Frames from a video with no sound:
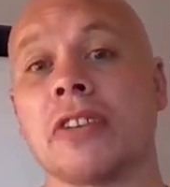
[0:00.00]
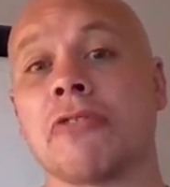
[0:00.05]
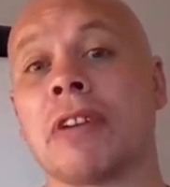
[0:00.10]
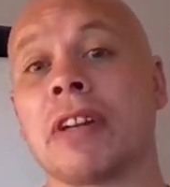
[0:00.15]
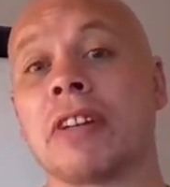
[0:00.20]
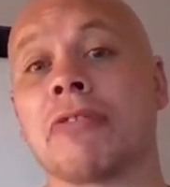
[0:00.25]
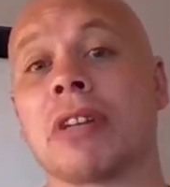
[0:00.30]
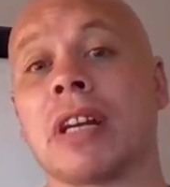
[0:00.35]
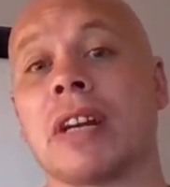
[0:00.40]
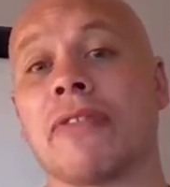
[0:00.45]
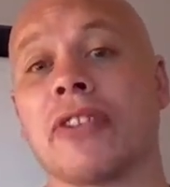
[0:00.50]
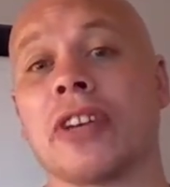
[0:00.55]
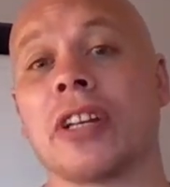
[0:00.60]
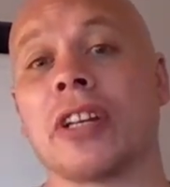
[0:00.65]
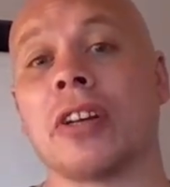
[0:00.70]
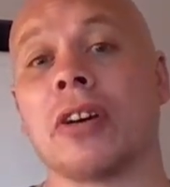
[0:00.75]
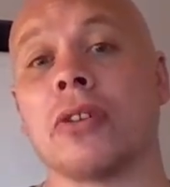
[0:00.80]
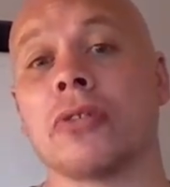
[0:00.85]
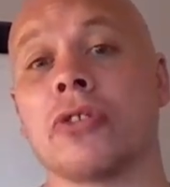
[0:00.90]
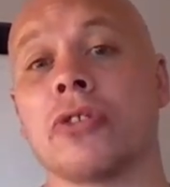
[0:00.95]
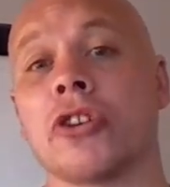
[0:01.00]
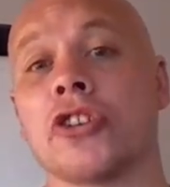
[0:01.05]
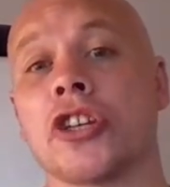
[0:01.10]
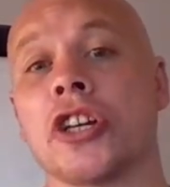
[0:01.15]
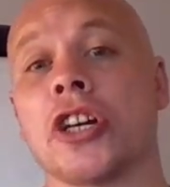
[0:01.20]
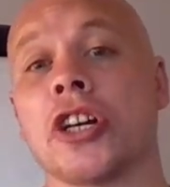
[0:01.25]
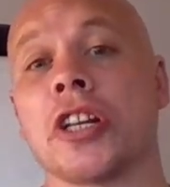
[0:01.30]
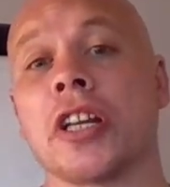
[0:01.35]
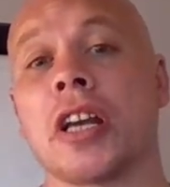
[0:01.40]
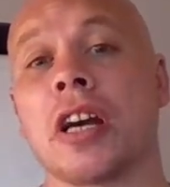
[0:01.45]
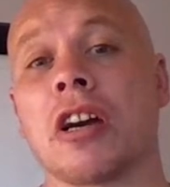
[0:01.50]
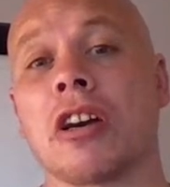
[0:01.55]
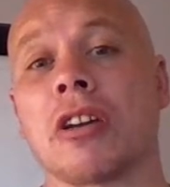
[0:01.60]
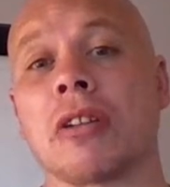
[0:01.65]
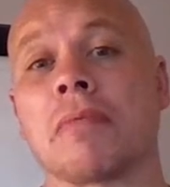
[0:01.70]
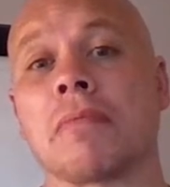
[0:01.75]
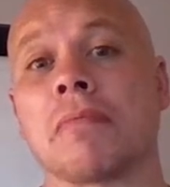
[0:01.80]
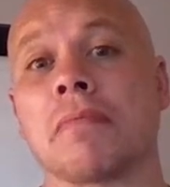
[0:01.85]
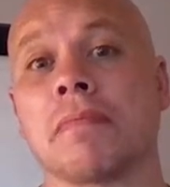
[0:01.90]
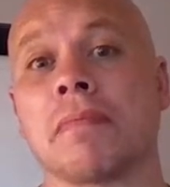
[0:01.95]
red traffic light on your journey home
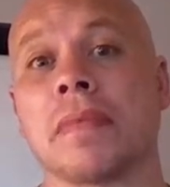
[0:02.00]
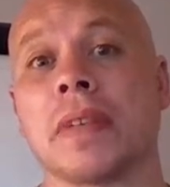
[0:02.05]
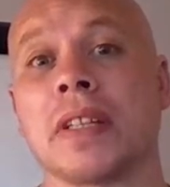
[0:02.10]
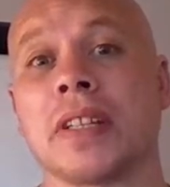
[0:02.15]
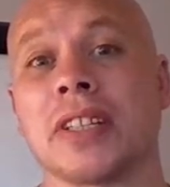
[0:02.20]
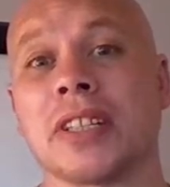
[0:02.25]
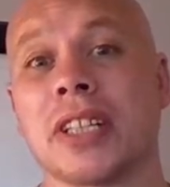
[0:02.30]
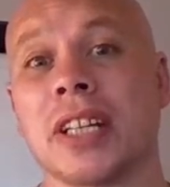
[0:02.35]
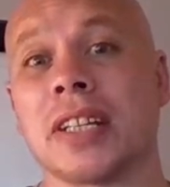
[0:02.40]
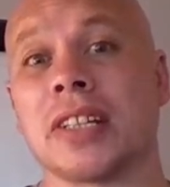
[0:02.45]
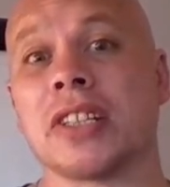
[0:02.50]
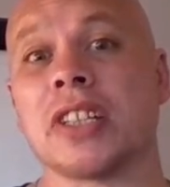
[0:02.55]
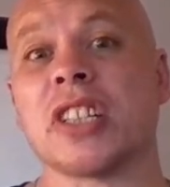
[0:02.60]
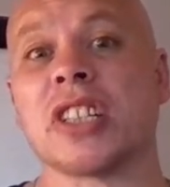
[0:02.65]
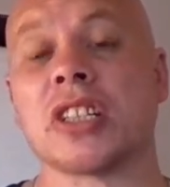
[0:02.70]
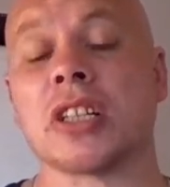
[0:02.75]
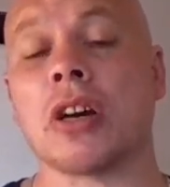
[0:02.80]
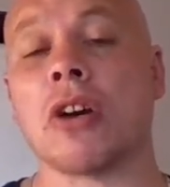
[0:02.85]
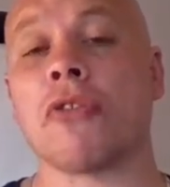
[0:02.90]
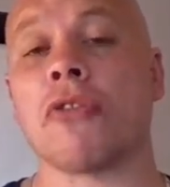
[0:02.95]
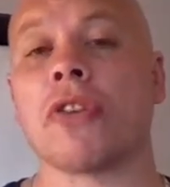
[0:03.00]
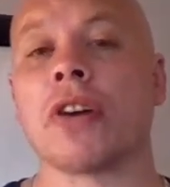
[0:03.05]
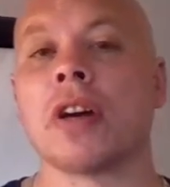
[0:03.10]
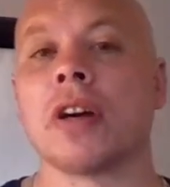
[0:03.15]
and you say to yourself,